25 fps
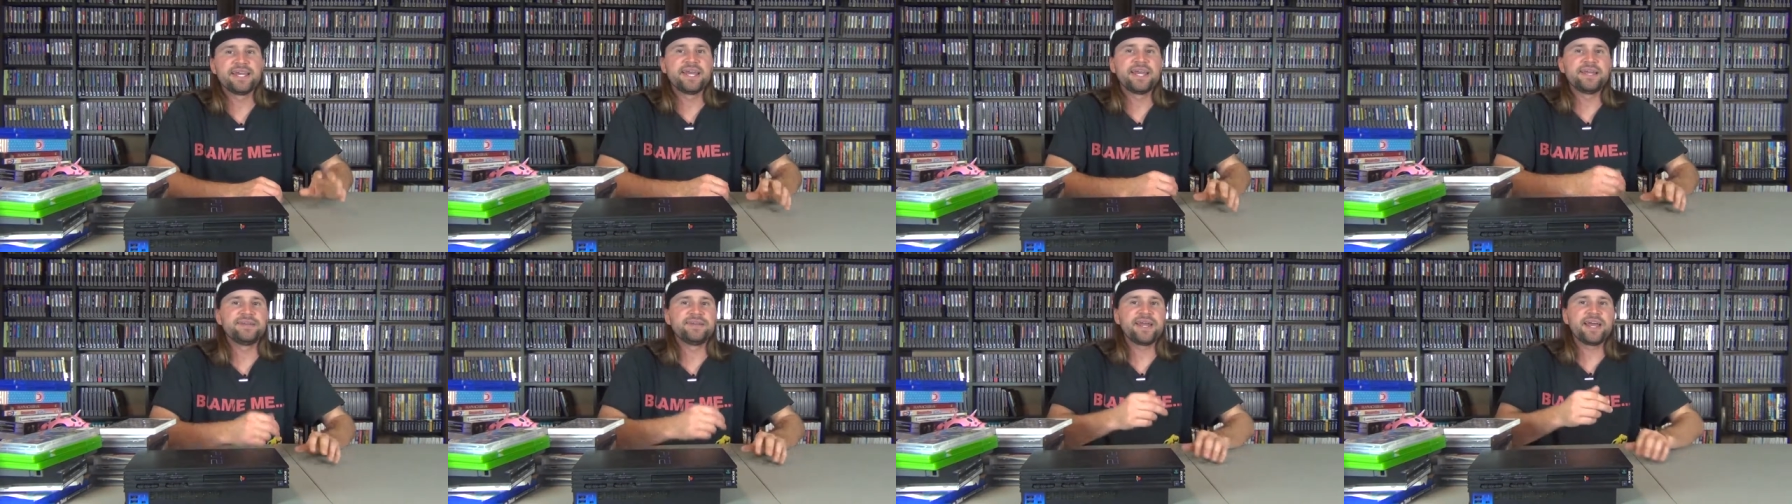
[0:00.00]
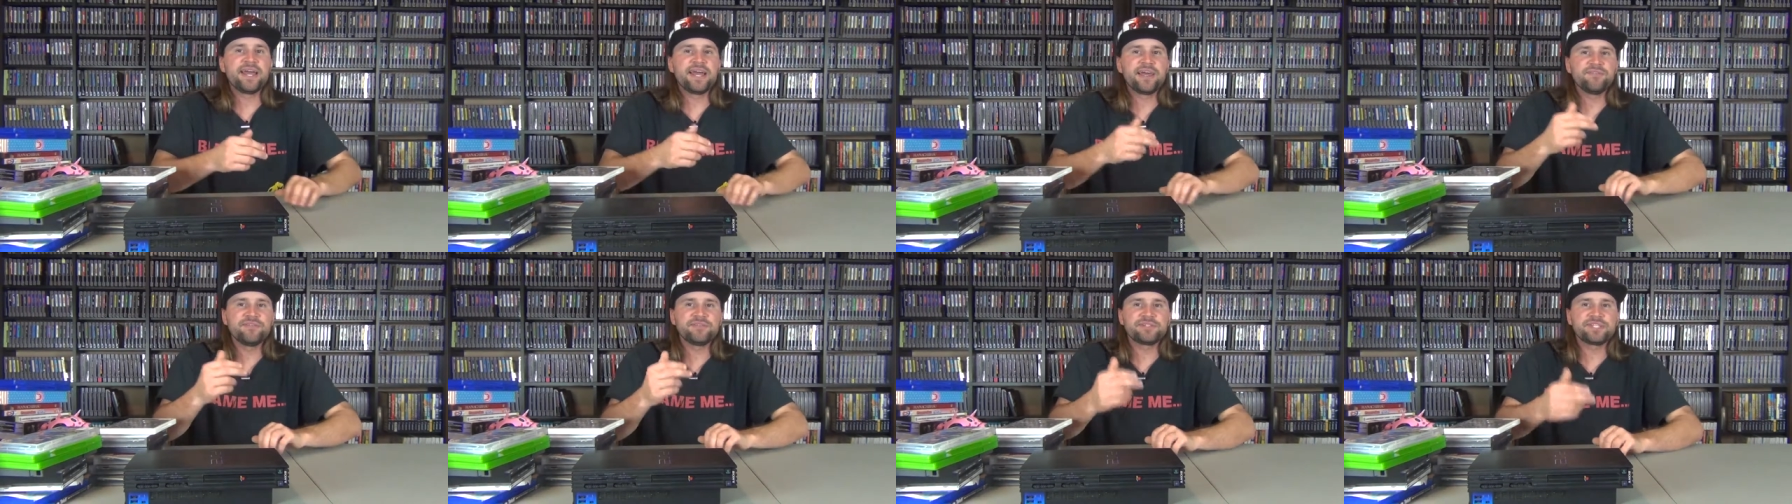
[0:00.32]
and
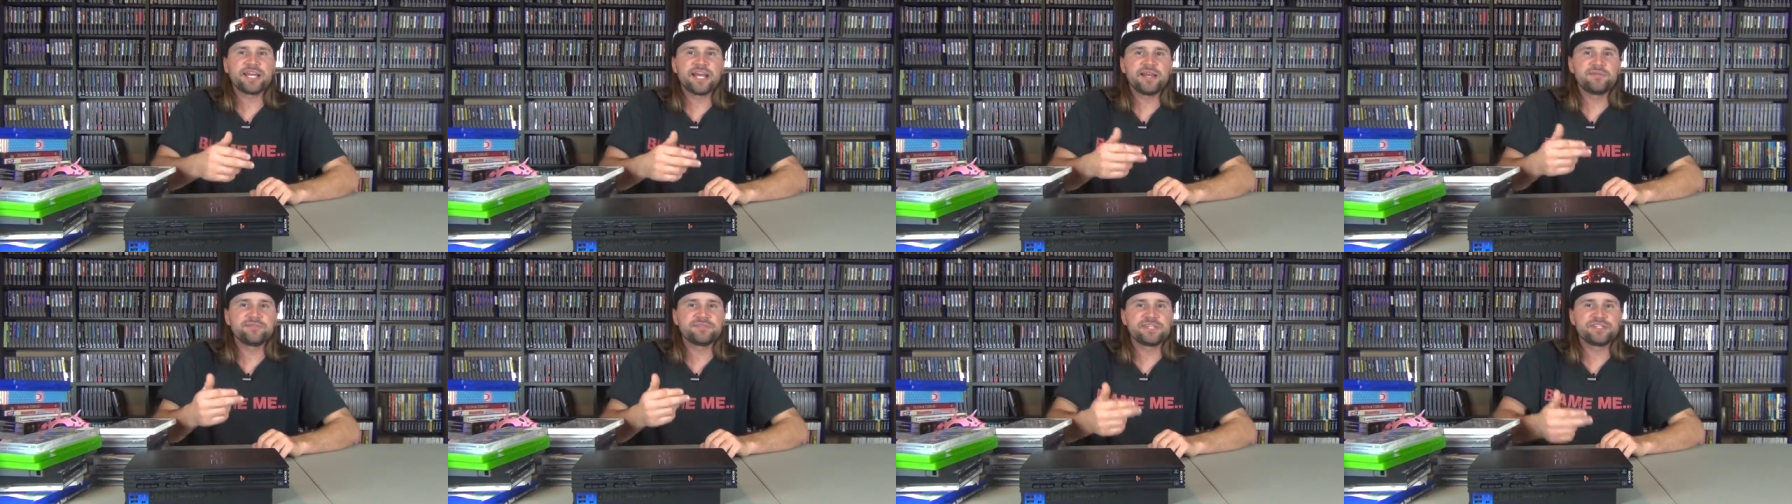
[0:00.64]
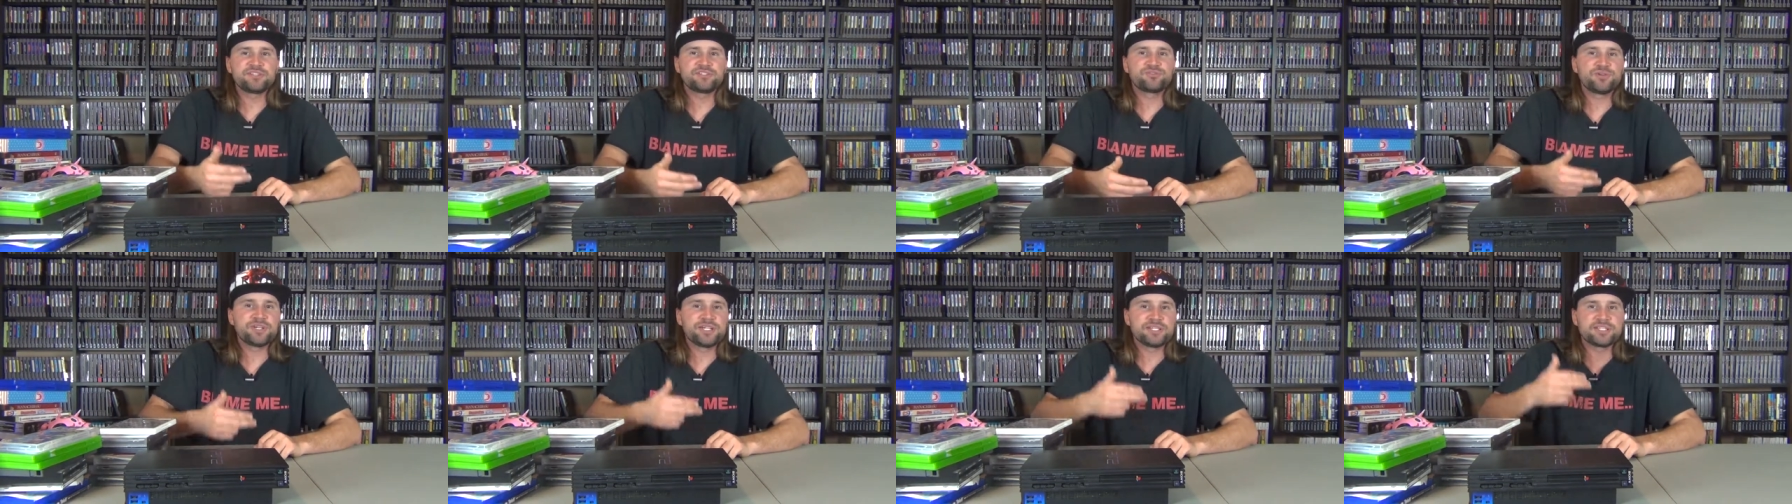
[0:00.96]
every time
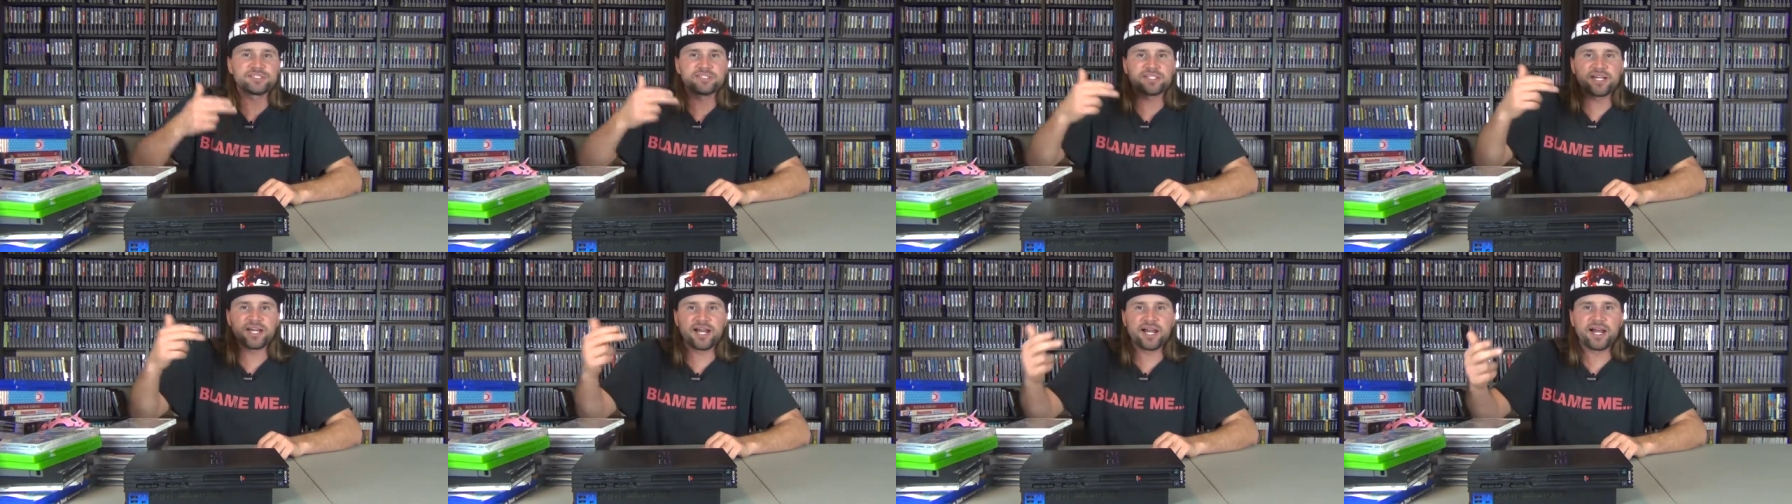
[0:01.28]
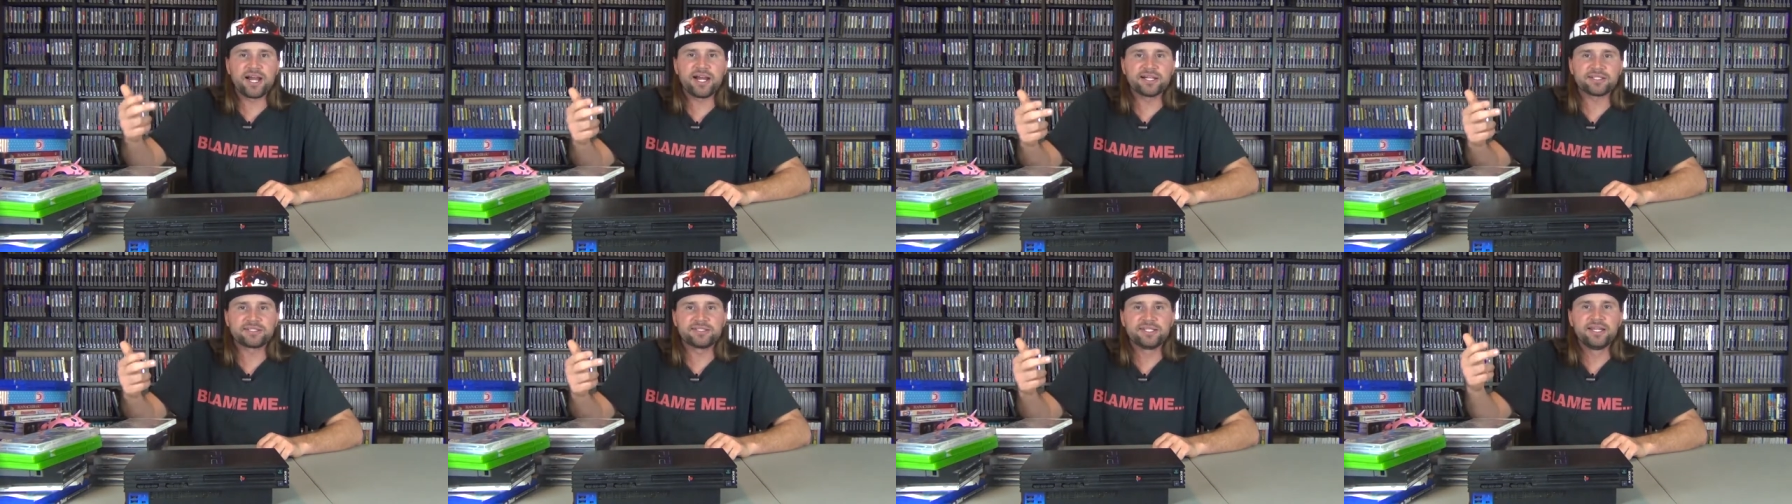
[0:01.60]
it's
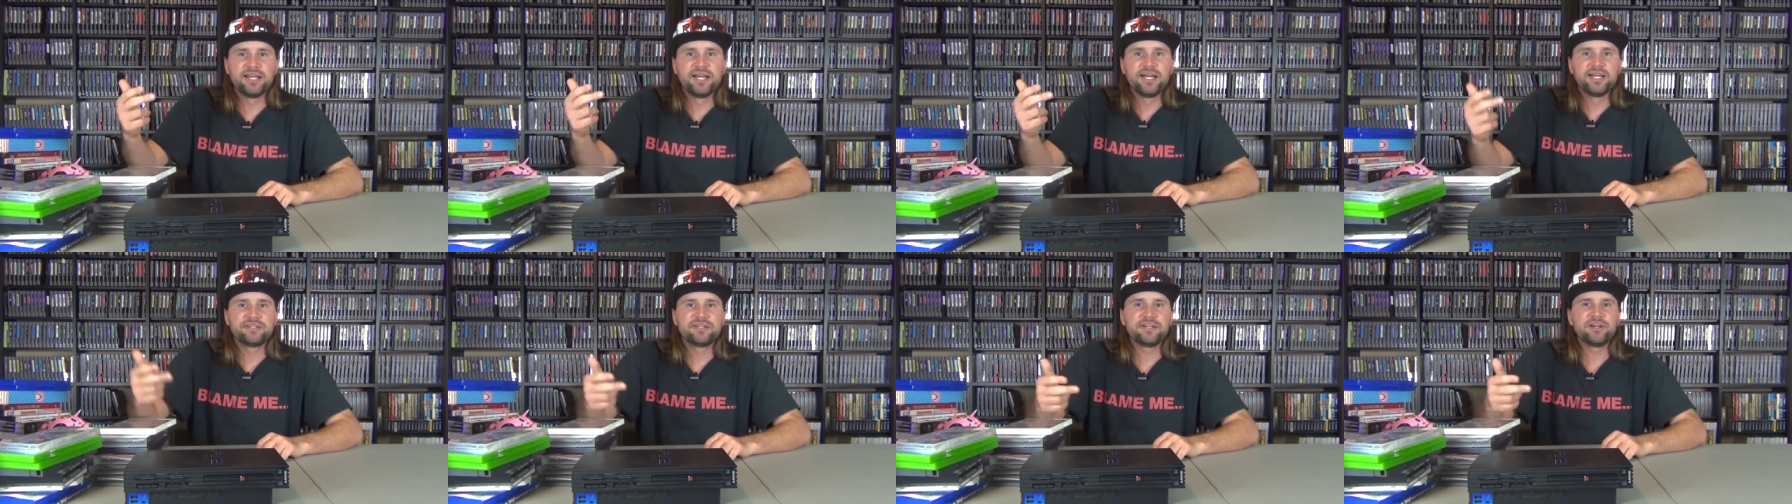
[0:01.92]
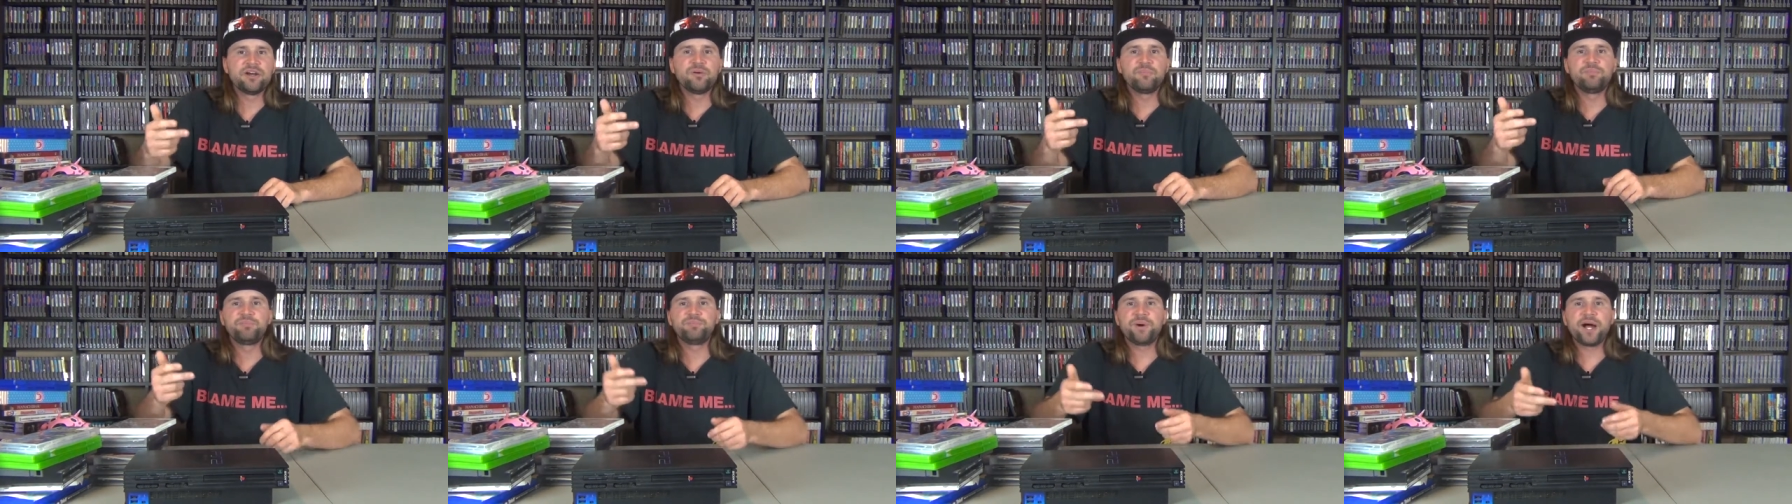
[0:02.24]
restocked,
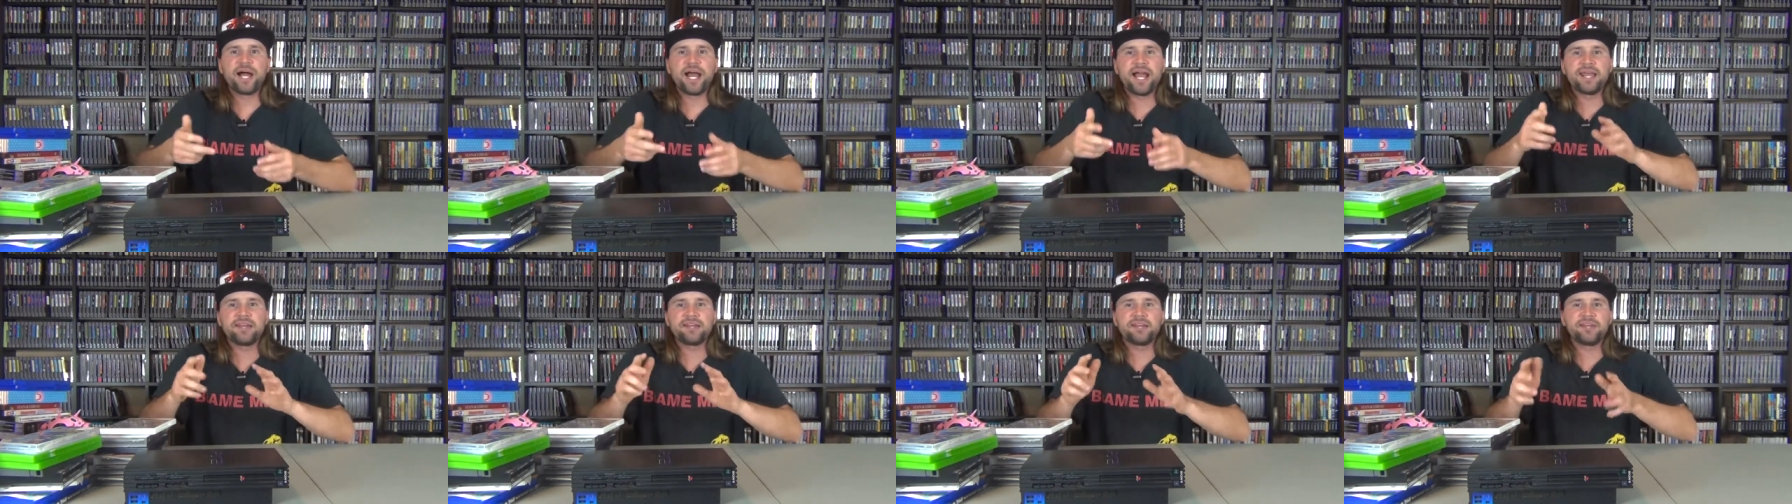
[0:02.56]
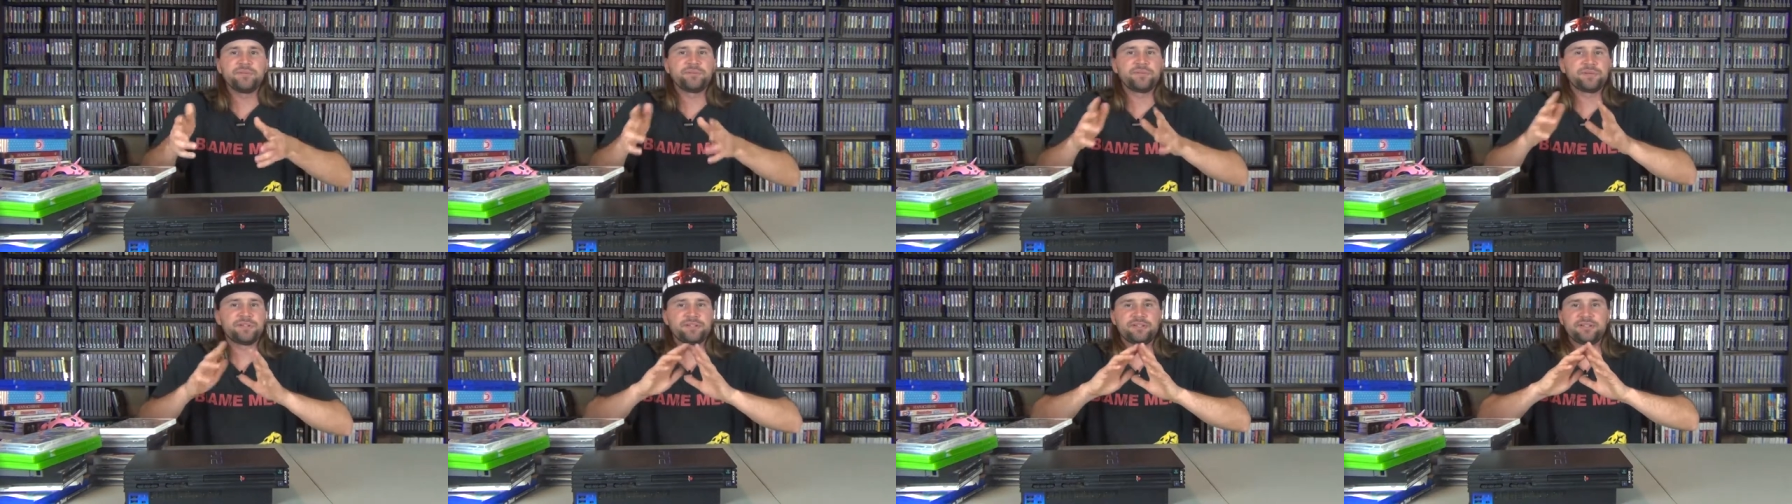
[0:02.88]
they'll buy it
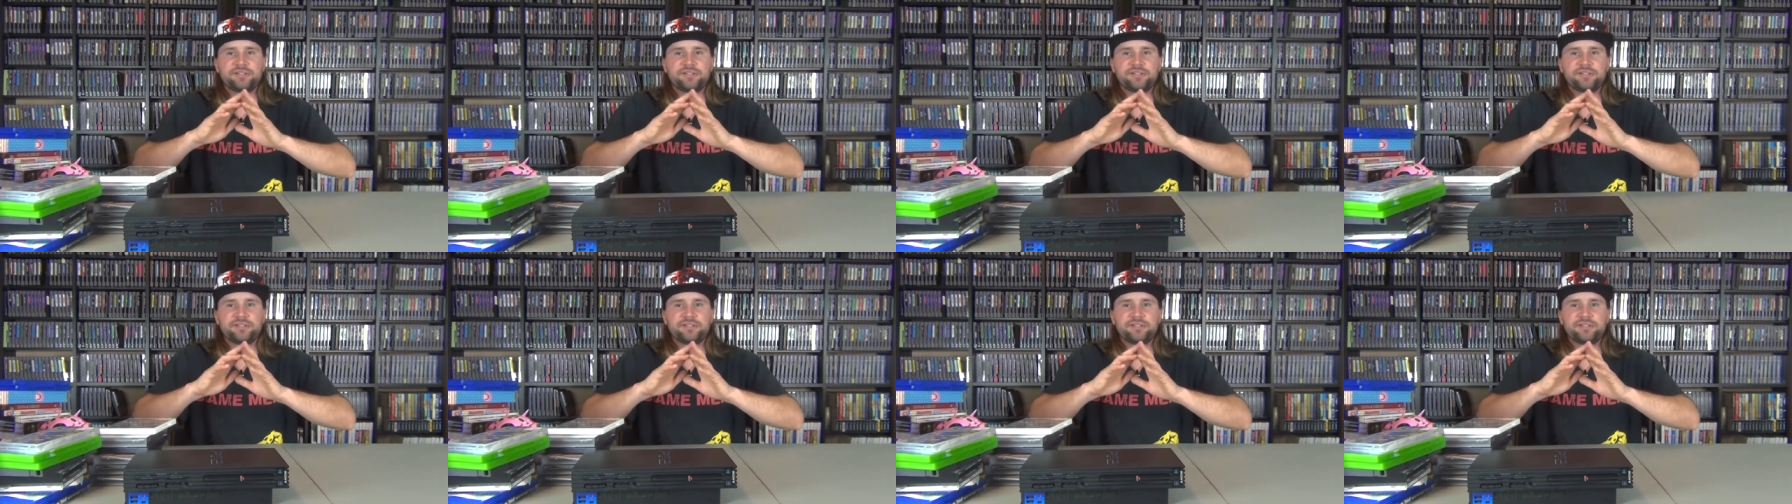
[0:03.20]
up